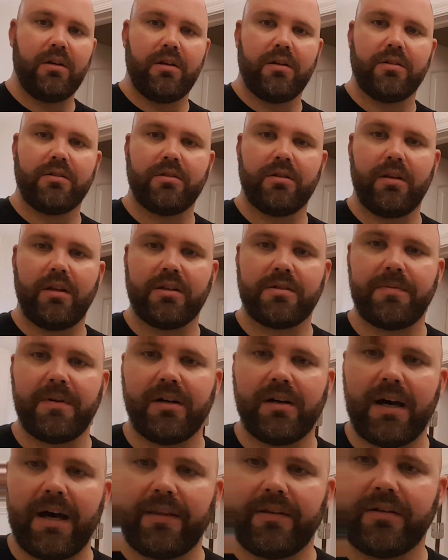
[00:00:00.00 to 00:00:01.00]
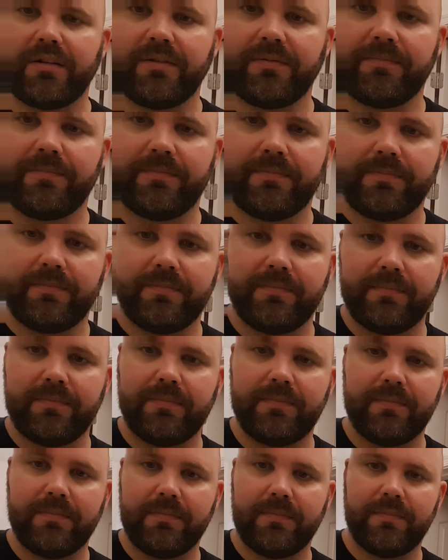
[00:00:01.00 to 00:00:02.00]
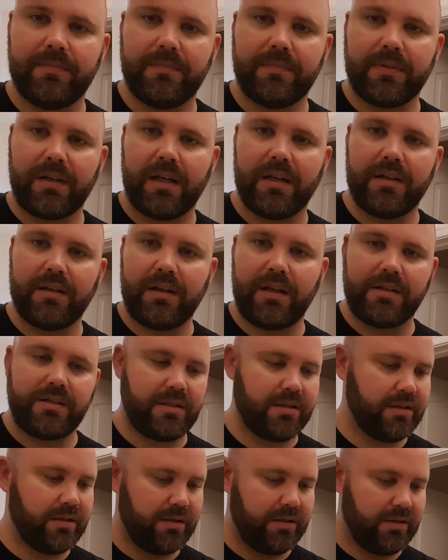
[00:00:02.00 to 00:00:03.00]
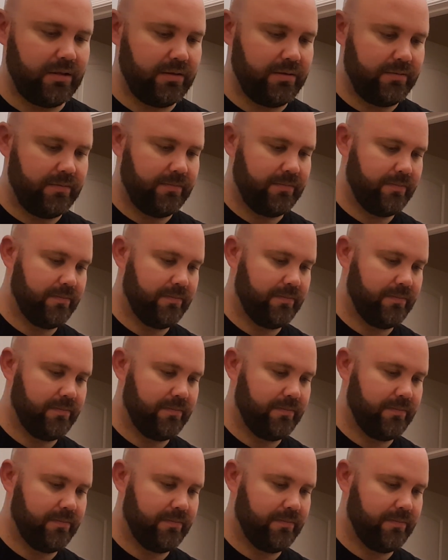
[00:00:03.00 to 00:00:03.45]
so that's my lather. Got it nice and good.